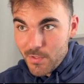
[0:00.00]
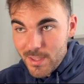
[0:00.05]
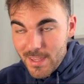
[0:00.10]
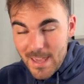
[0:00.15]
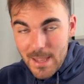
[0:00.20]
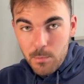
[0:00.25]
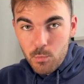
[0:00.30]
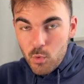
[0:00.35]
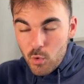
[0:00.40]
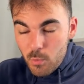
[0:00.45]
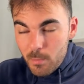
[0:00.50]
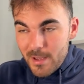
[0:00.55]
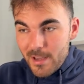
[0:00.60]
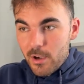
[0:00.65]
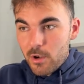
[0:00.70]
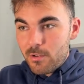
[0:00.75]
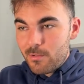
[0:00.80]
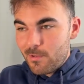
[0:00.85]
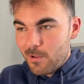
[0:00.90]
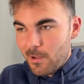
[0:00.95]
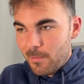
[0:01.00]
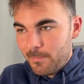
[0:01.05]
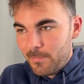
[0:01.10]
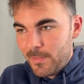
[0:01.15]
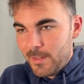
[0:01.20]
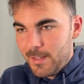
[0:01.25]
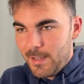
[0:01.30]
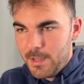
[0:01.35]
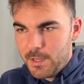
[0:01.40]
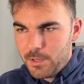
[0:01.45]
game will be over.
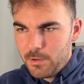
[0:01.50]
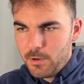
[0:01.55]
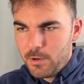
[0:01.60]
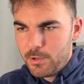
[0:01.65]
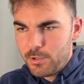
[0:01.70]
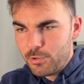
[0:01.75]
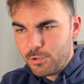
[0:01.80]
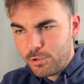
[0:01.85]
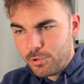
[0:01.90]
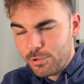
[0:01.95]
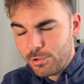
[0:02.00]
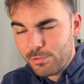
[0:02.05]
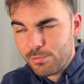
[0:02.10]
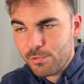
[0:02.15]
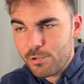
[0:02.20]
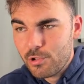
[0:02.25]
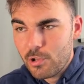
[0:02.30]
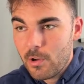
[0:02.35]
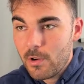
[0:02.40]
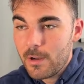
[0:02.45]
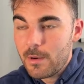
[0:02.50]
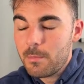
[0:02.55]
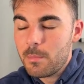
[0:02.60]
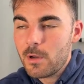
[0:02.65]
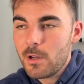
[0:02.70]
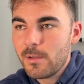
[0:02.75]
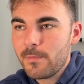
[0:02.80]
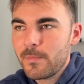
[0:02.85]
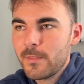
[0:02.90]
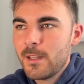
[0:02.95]
And, oh, you should just resign,
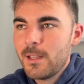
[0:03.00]
but...